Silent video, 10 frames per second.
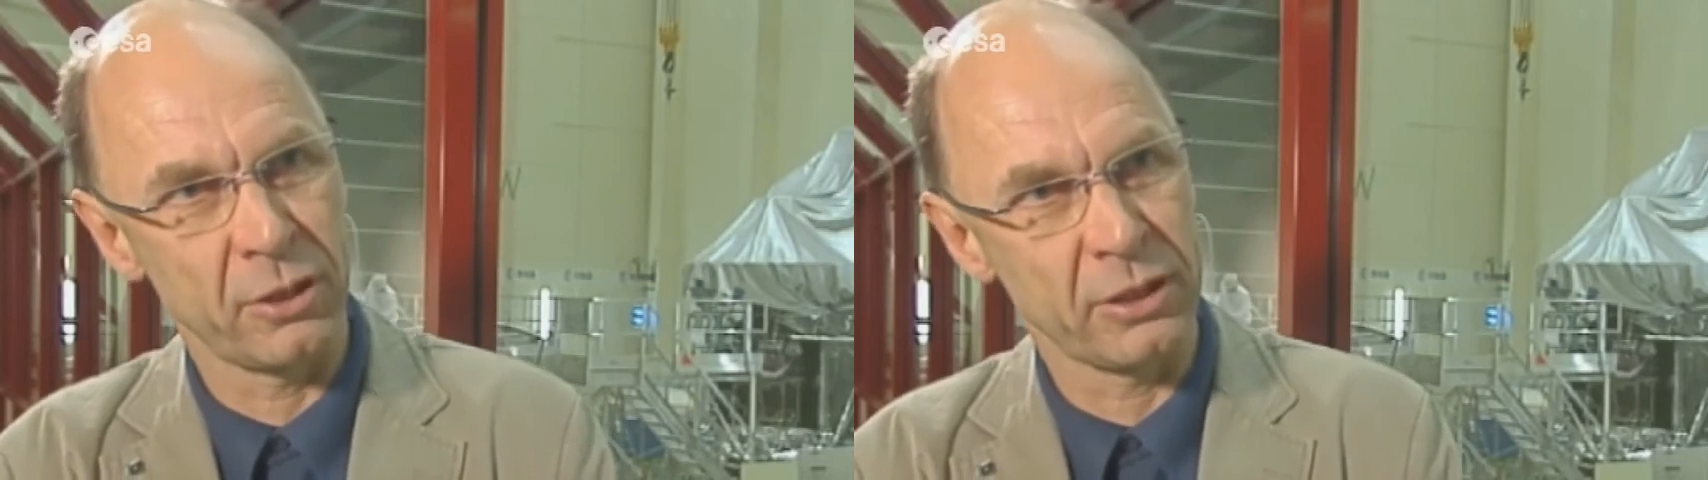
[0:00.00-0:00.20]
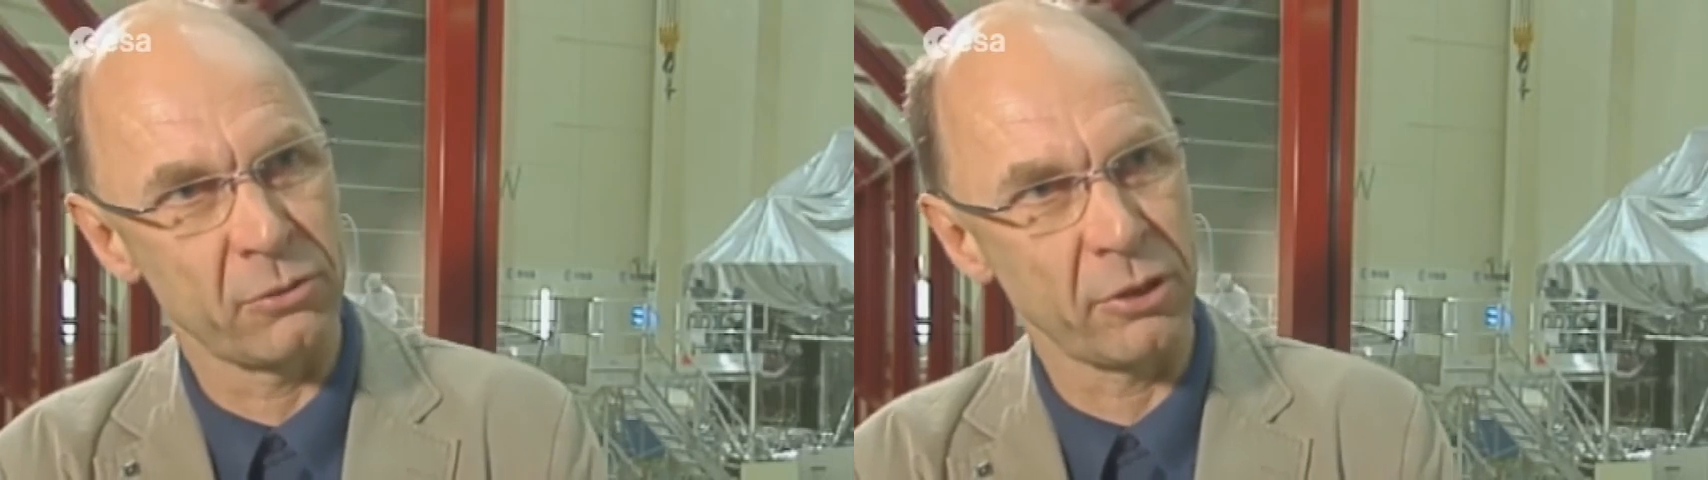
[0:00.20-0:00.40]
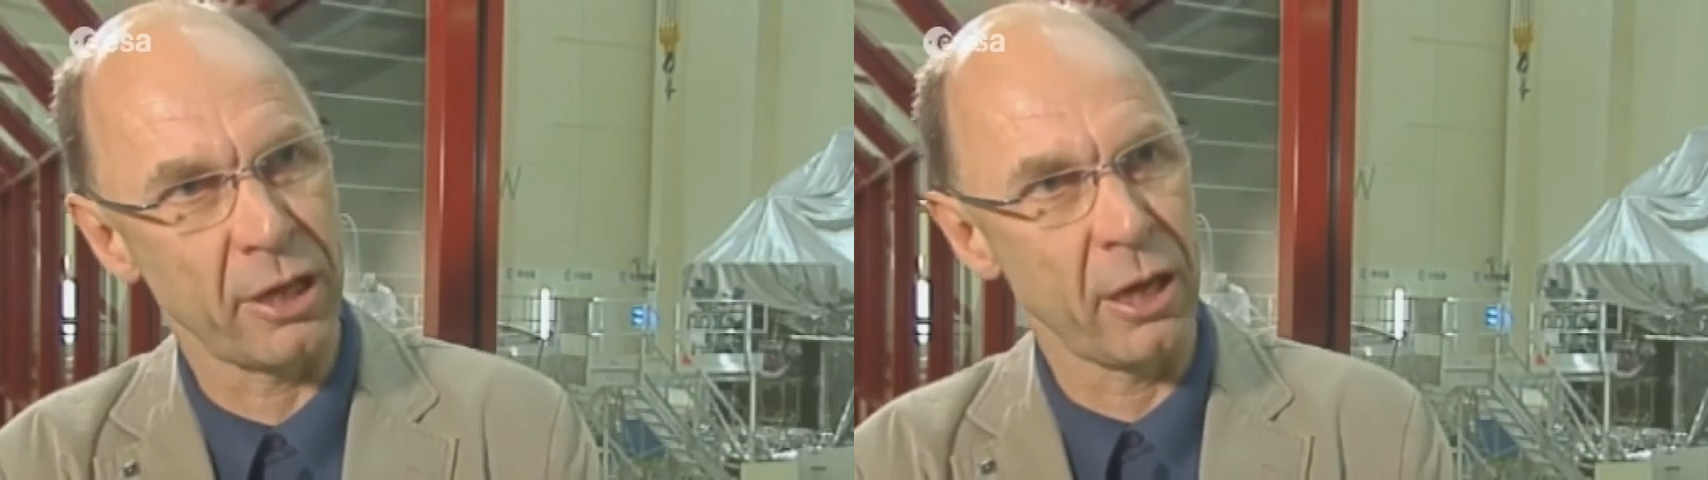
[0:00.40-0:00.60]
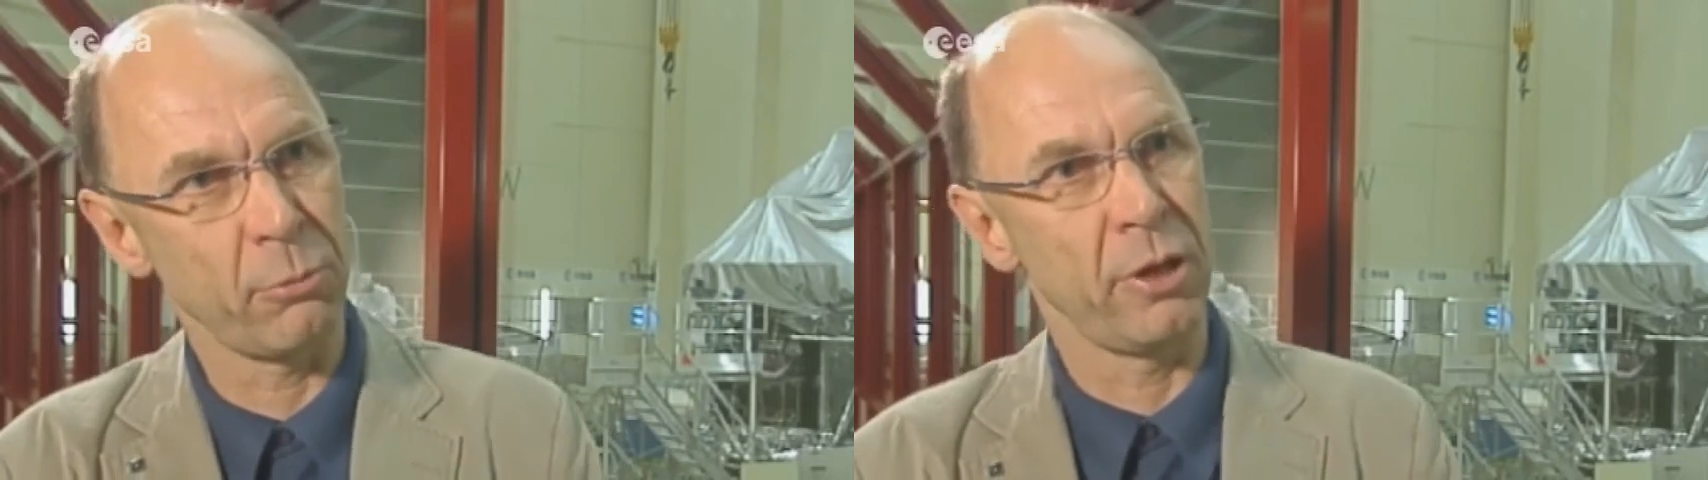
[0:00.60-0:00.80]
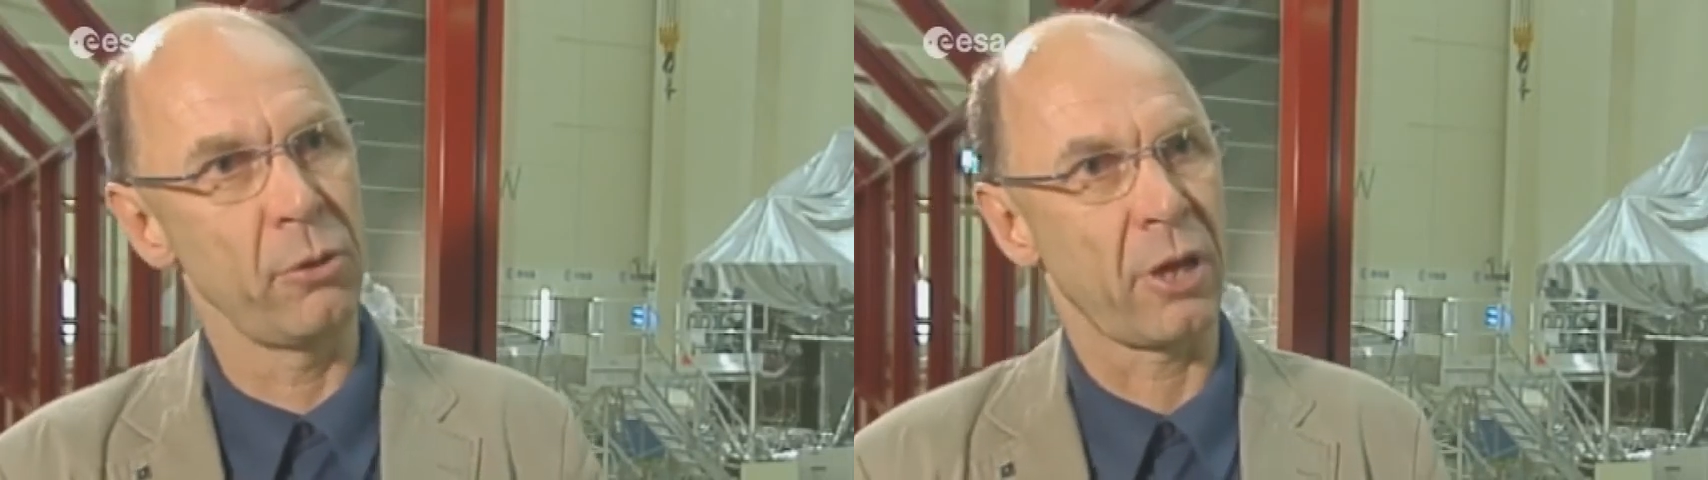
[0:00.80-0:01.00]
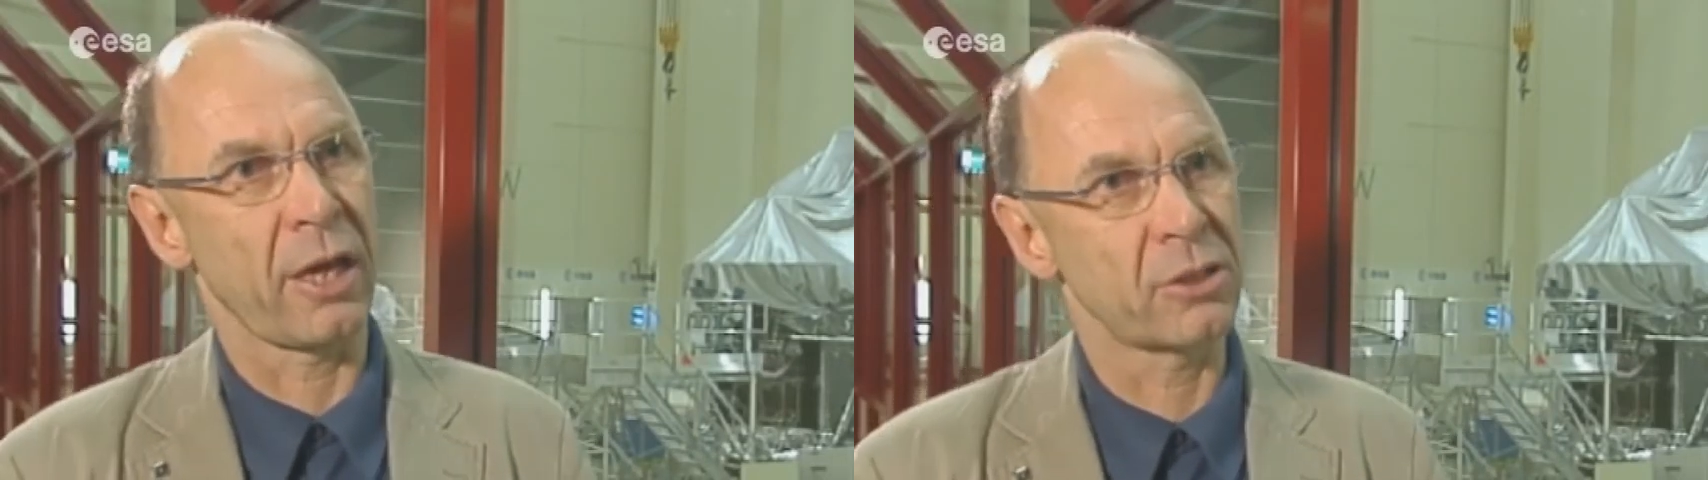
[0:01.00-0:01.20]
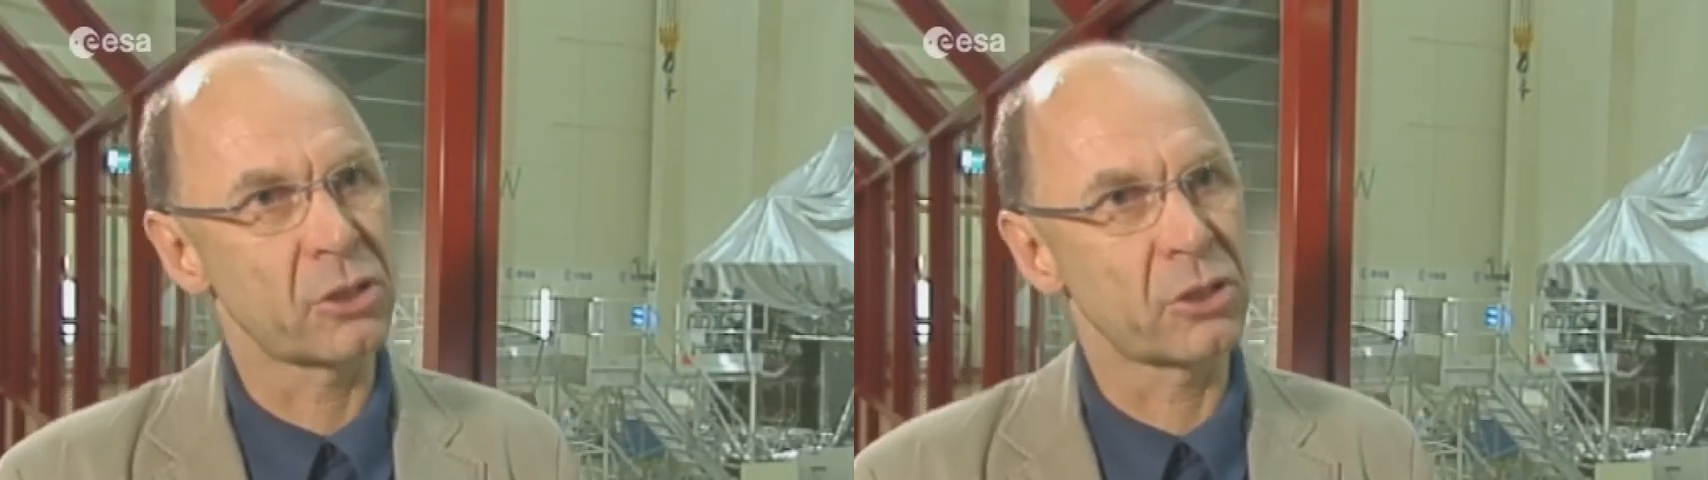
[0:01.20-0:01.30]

into the cloud, we're looking at